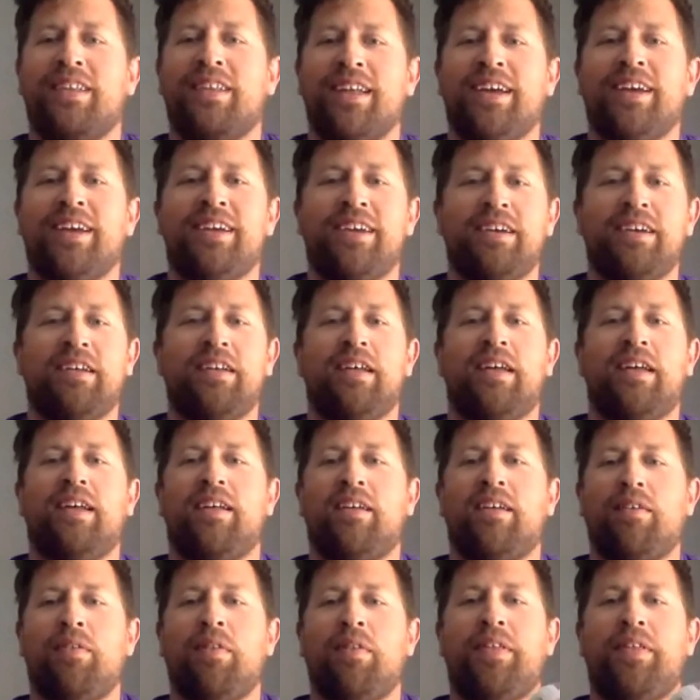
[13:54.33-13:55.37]
like
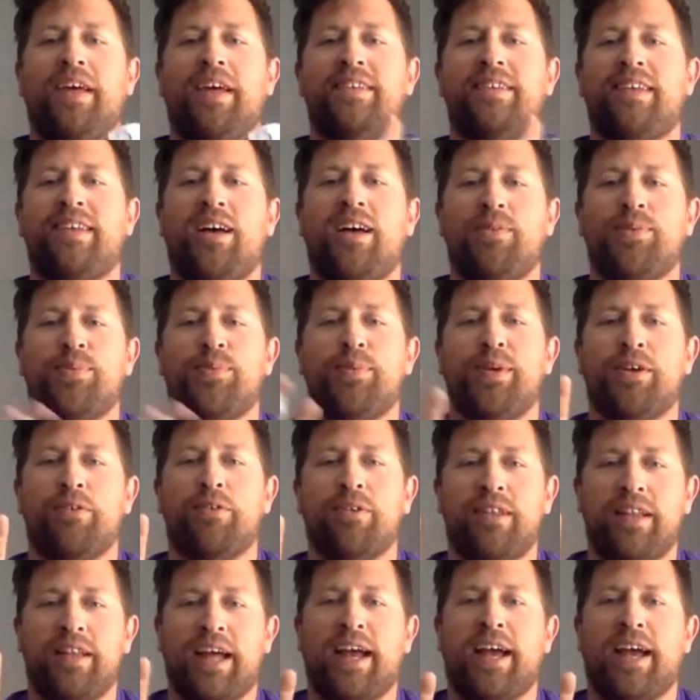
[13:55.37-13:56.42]
this helps me
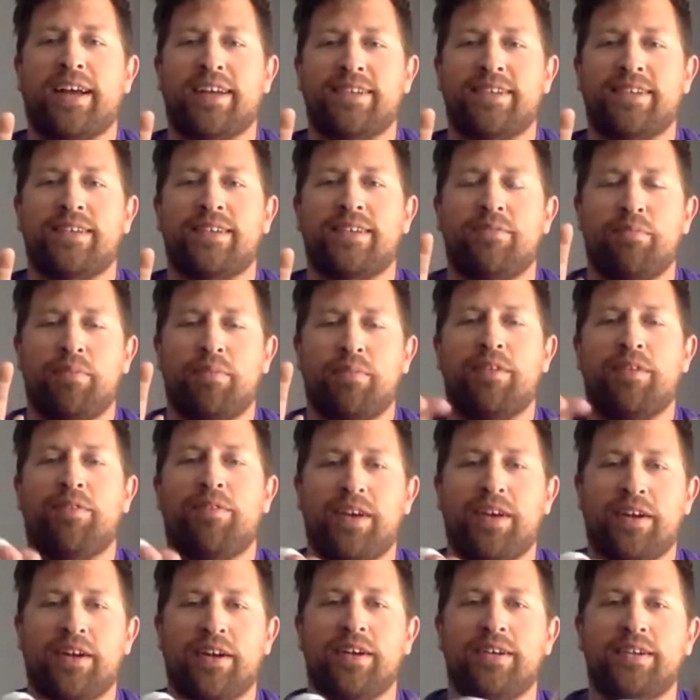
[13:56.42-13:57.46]
relax my
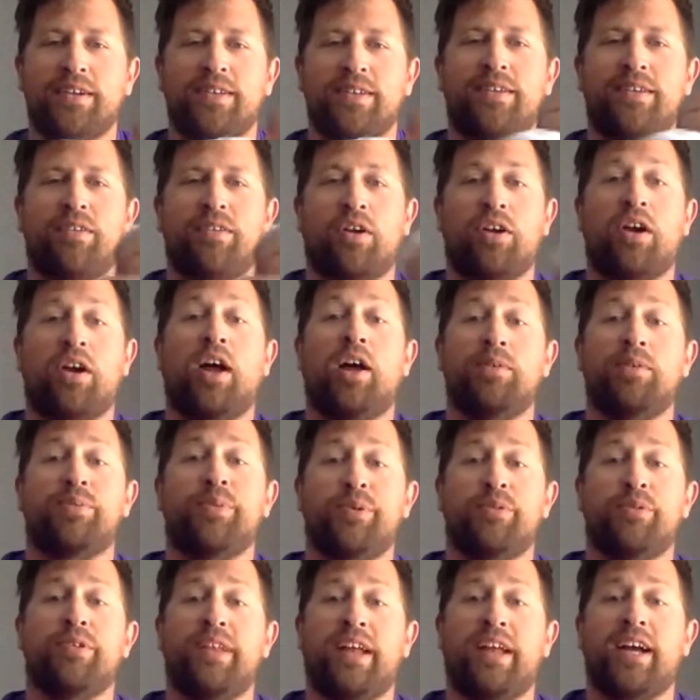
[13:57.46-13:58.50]
fingers or helps me
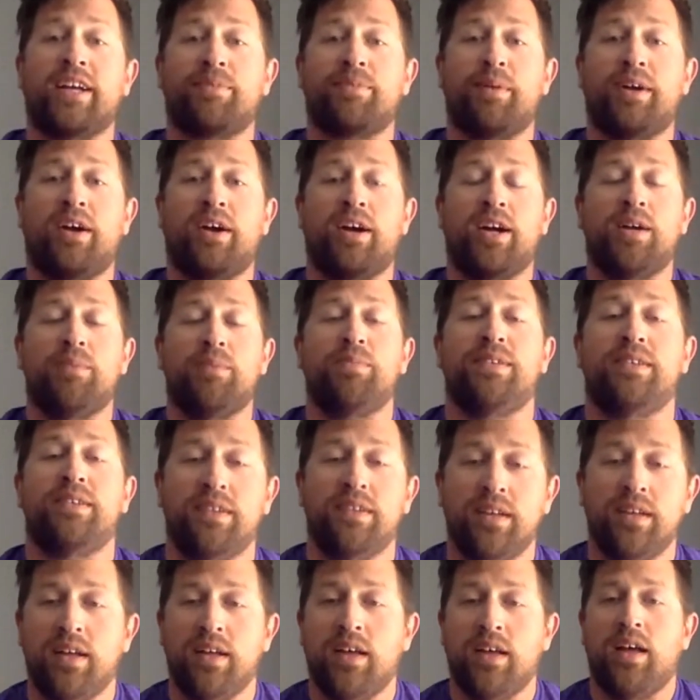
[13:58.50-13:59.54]
relax my arms,
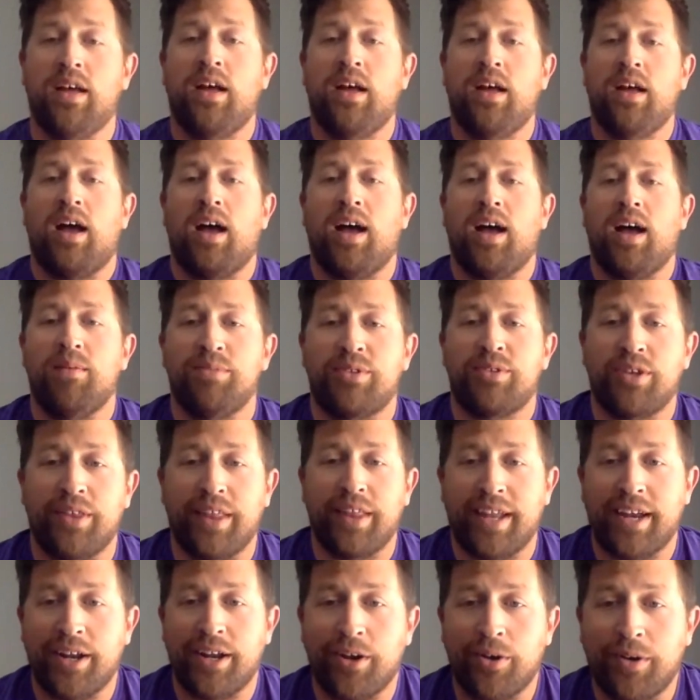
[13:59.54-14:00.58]
so
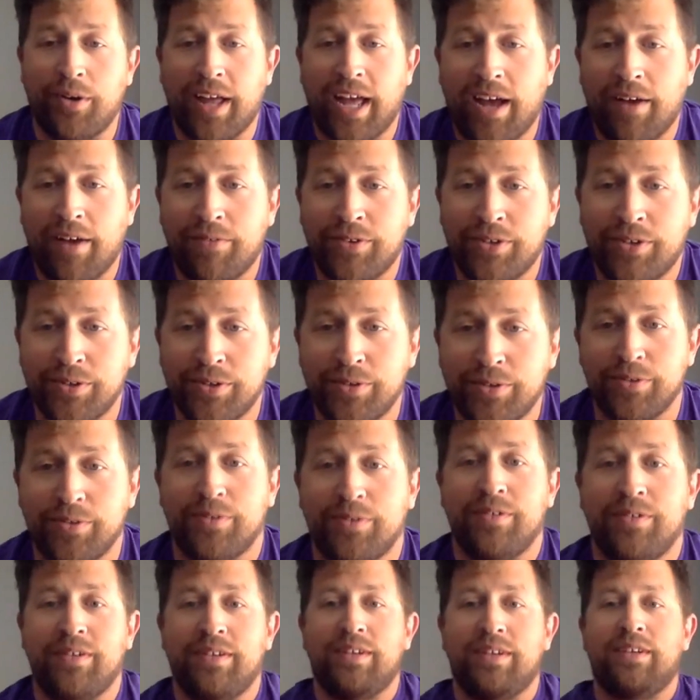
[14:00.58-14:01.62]
that I don't have to
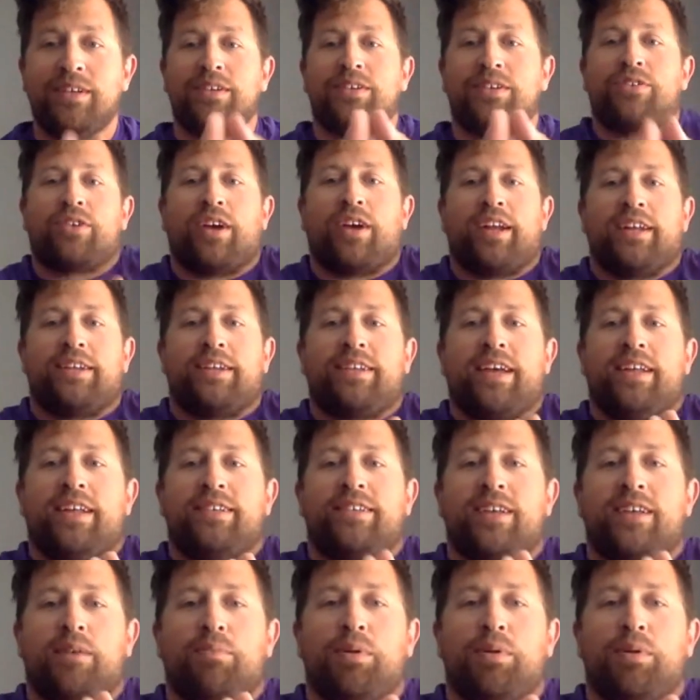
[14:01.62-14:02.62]
try to tense up